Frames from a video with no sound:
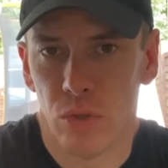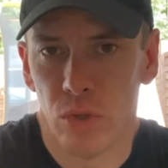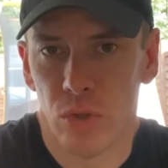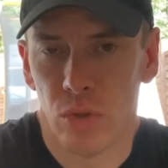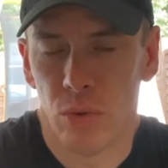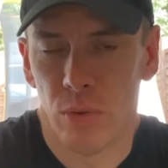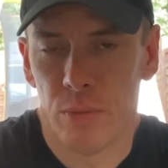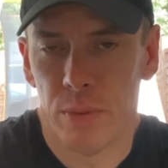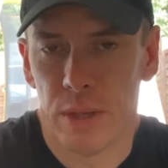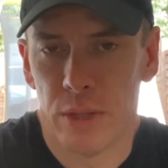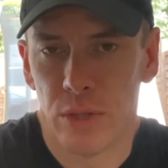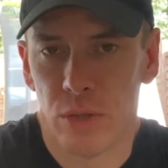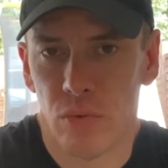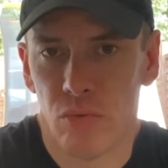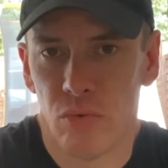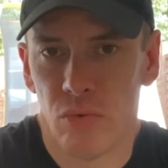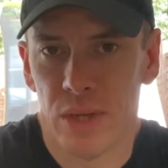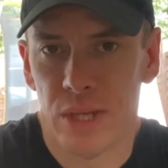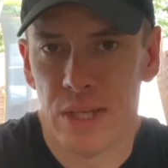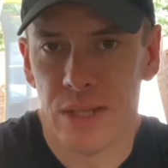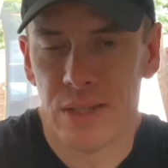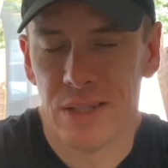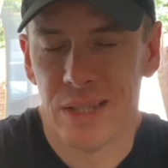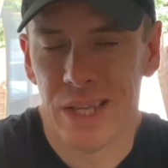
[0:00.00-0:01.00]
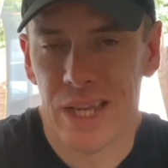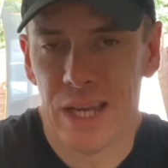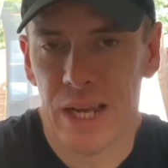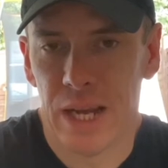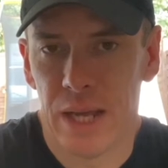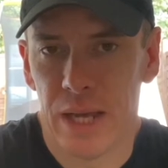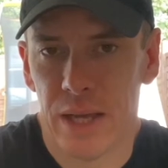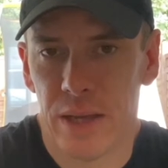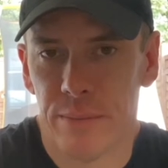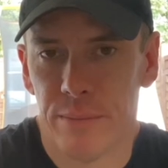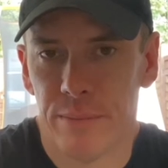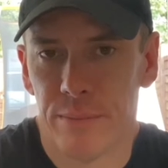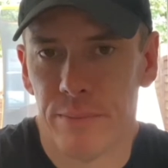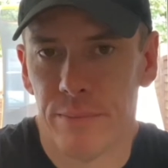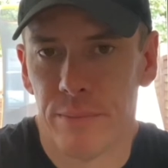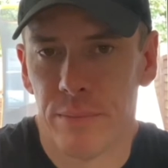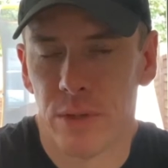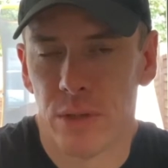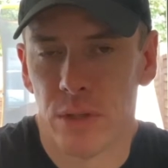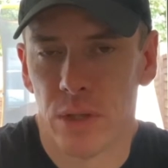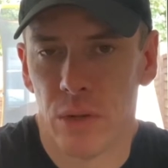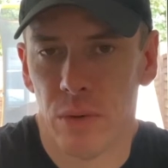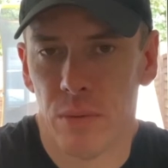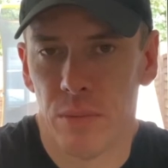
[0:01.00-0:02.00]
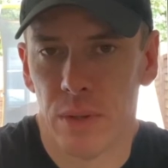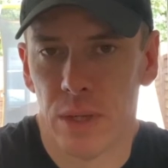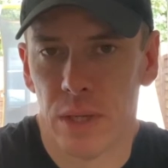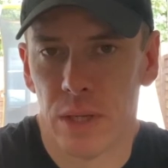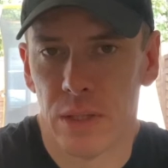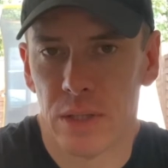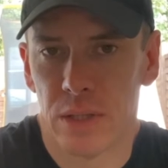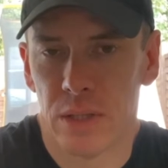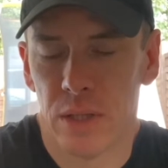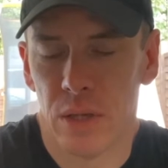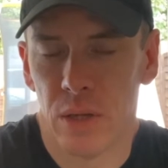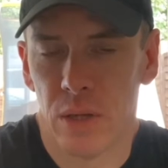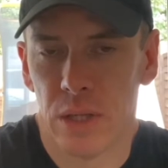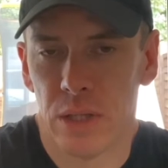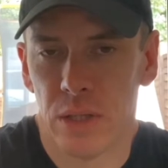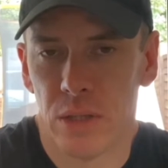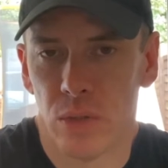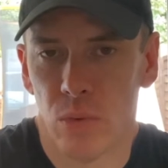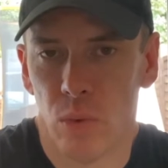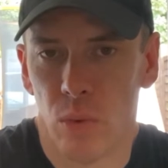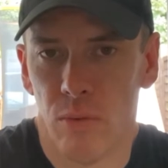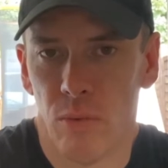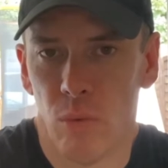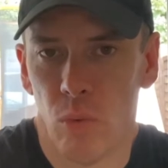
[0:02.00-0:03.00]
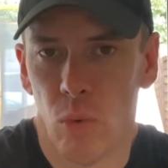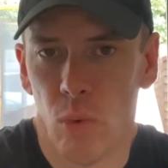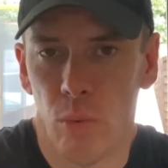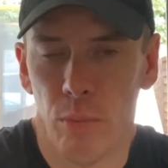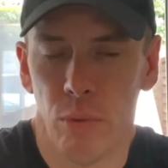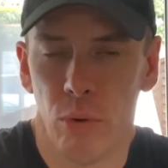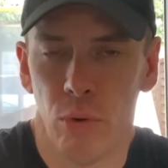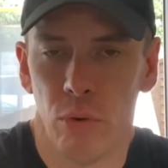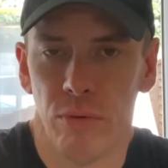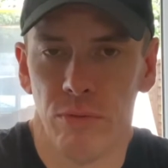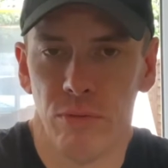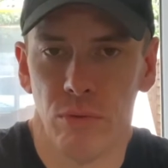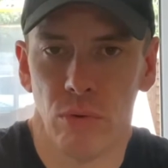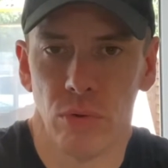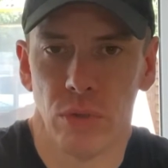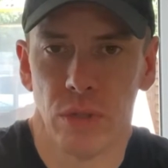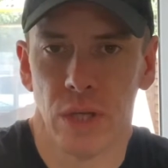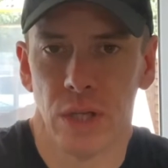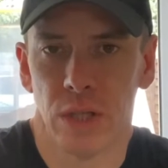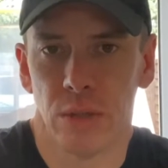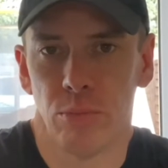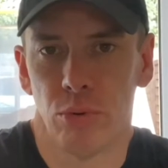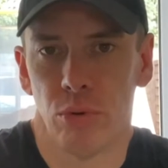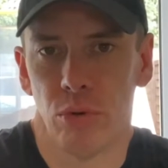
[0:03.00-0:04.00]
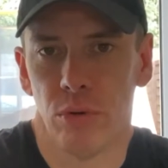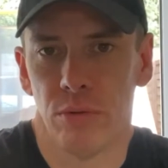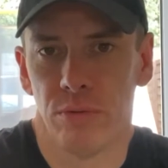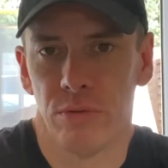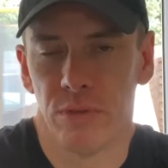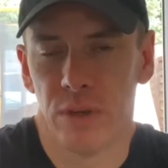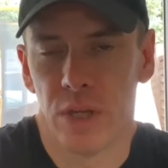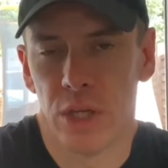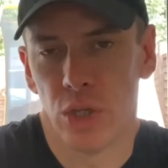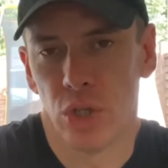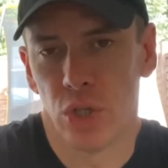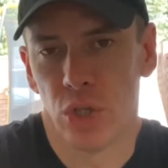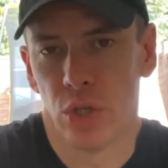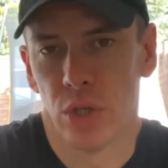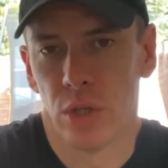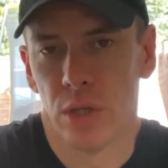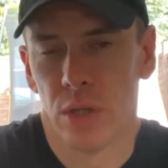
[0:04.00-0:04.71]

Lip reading: You've got to be able to reseal it, so it still is sort of waterproof or dustproof-ish.